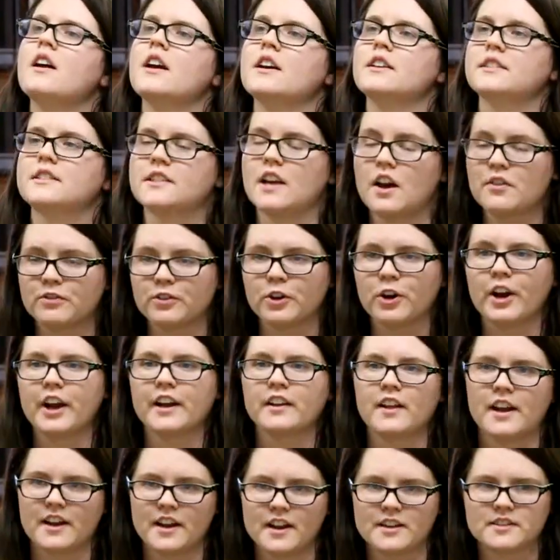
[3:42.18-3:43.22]
is
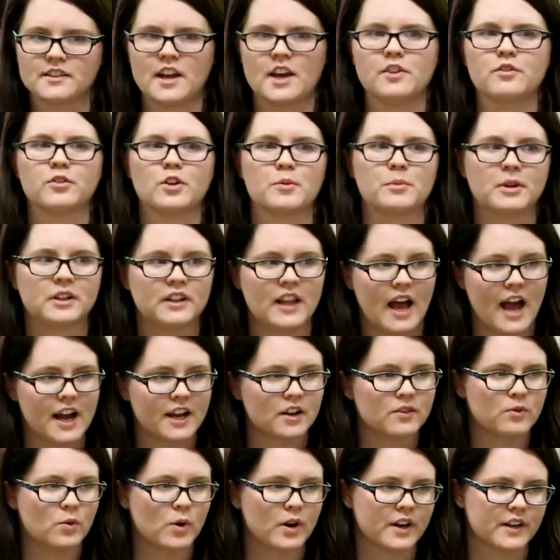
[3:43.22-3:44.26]
suffering, like I said, from a
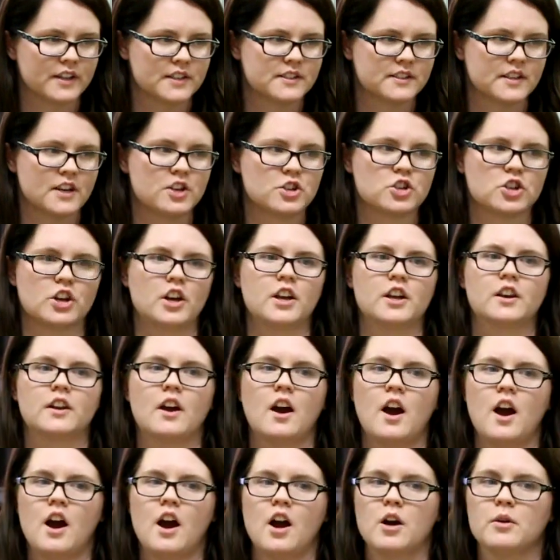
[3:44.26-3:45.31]
lack of organization
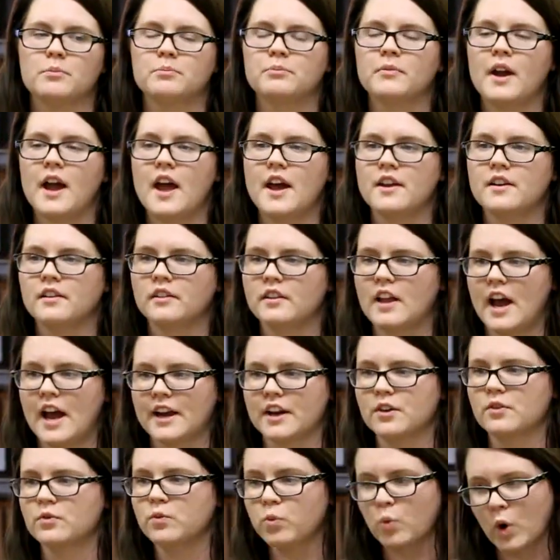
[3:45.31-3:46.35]
and a
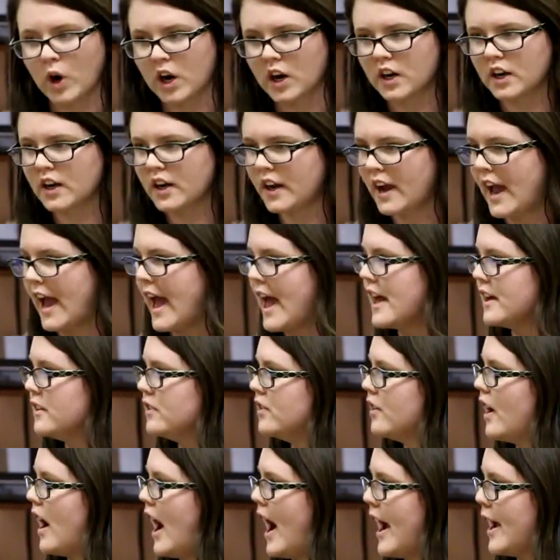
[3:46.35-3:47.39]
lack of work.
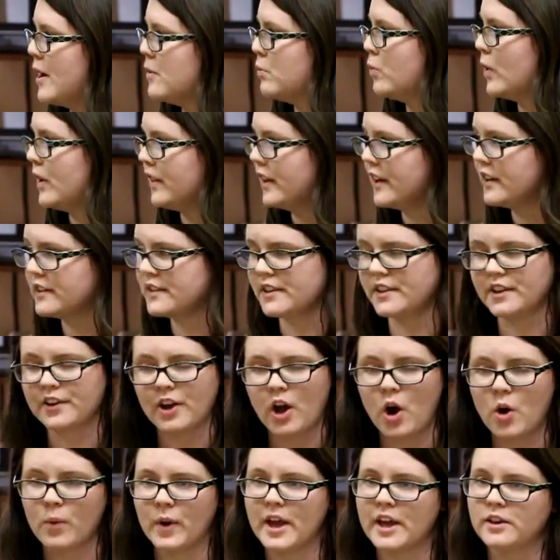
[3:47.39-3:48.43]
And I am willing to
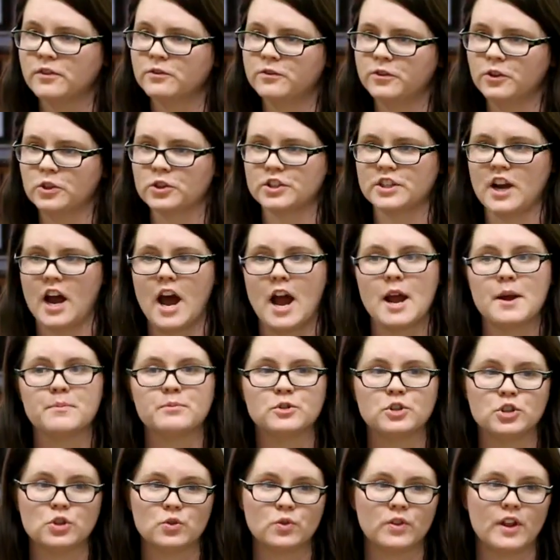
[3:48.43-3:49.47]
go in full
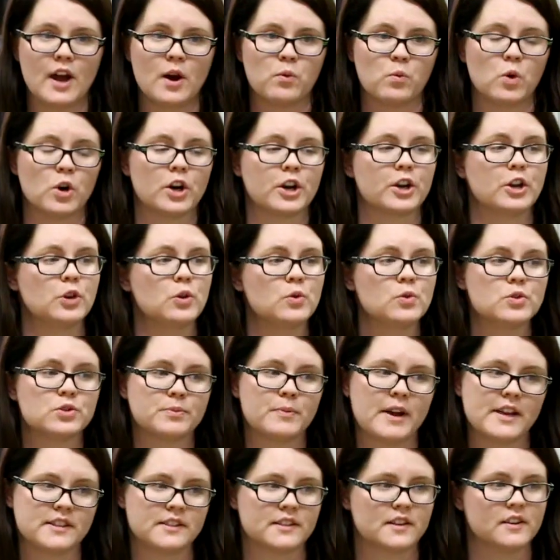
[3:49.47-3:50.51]
time, do that work, use
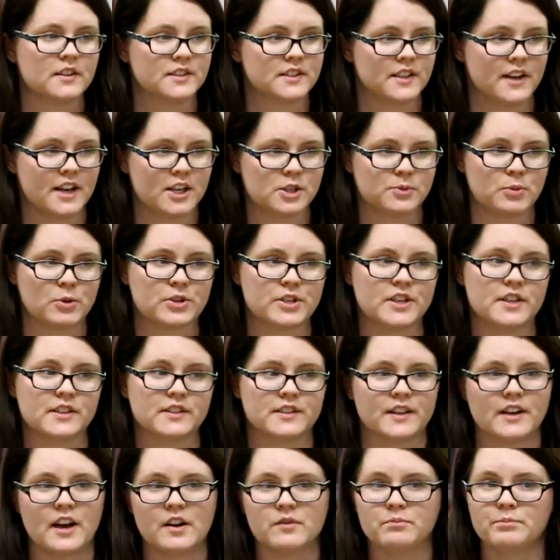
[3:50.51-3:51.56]
my skills and expertise
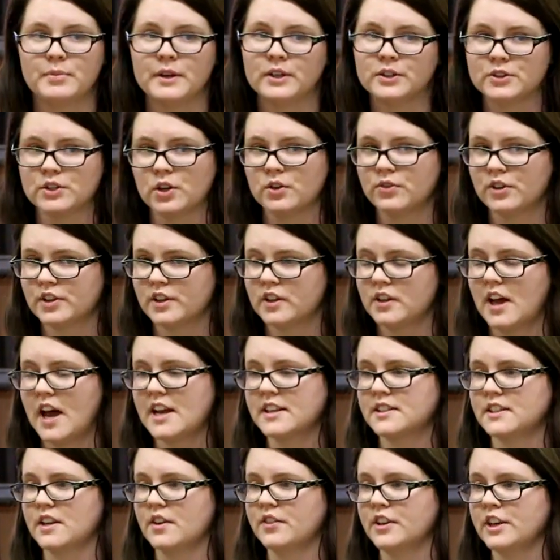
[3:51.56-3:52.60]
that I've built over the
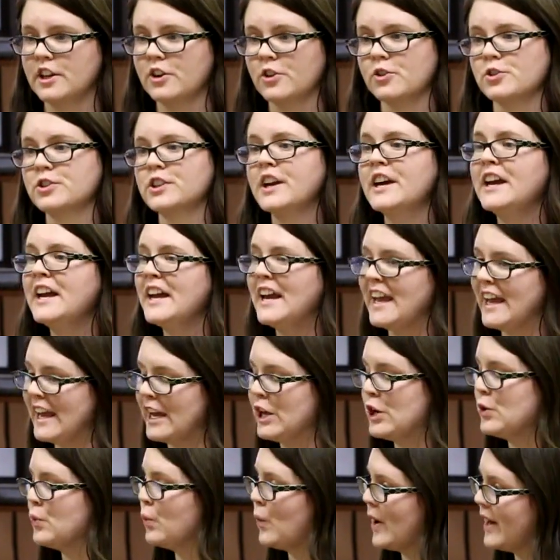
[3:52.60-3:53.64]
last 7 years
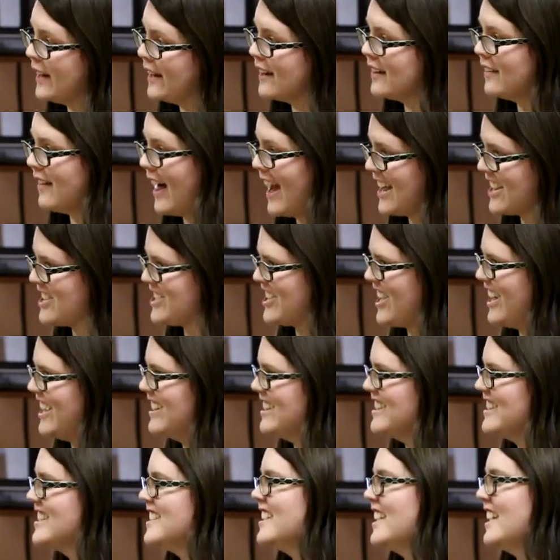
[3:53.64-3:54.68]
in winning
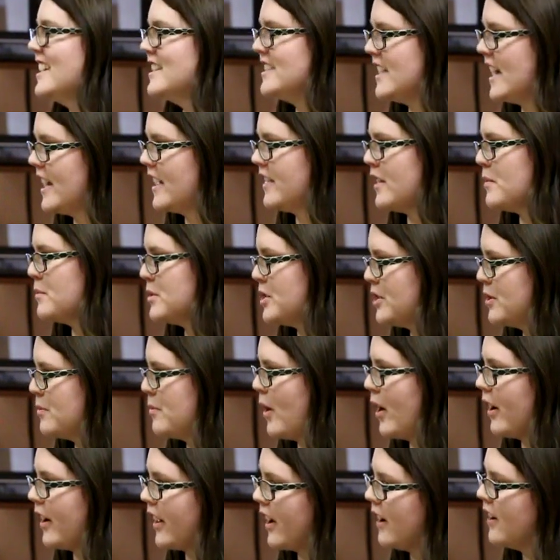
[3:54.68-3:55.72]
elections and take them to the
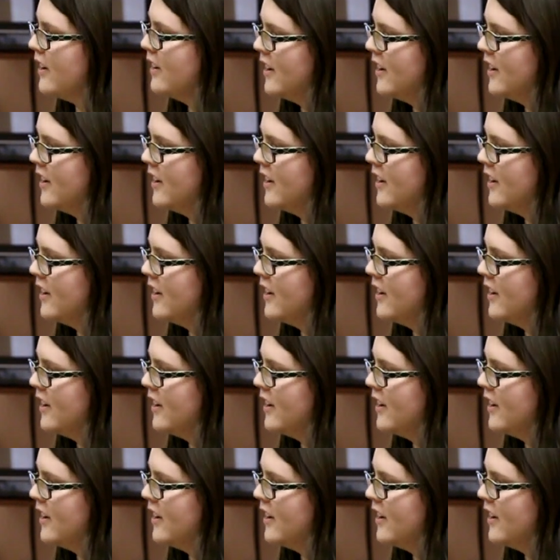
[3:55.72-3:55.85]
party.